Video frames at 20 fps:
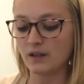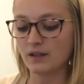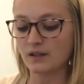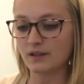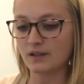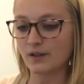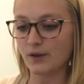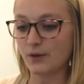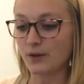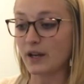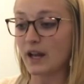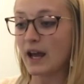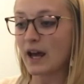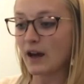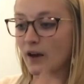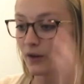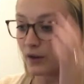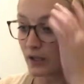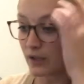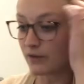So
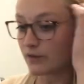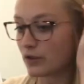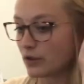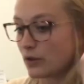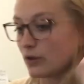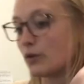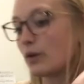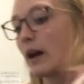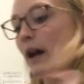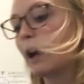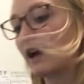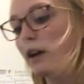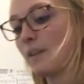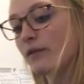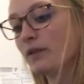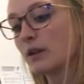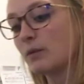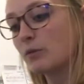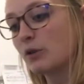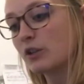now if you
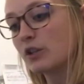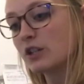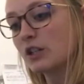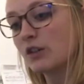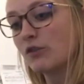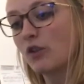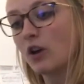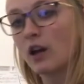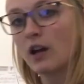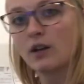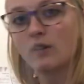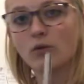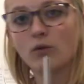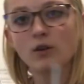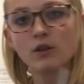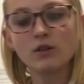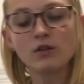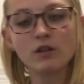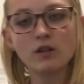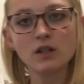have a burnishing rod,
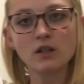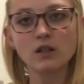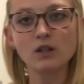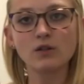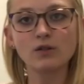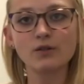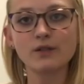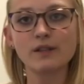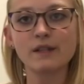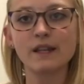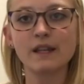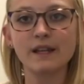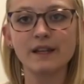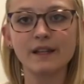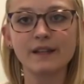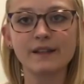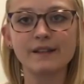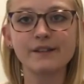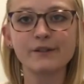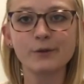or you can use
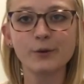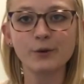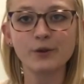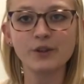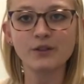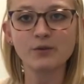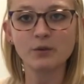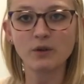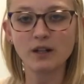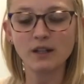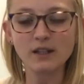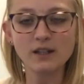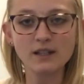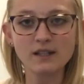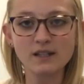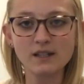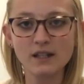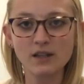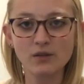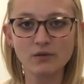the sword one
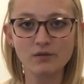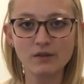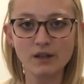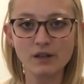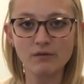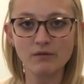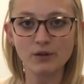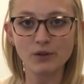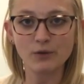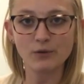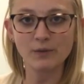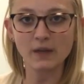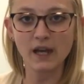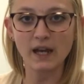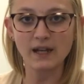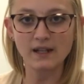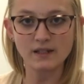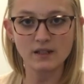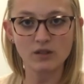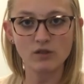that's in the reed room
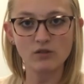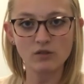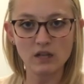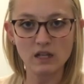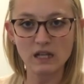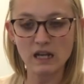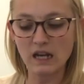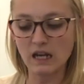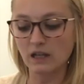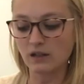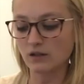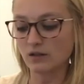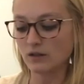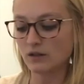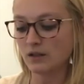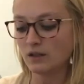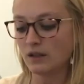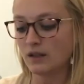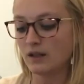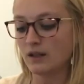that has the green handle,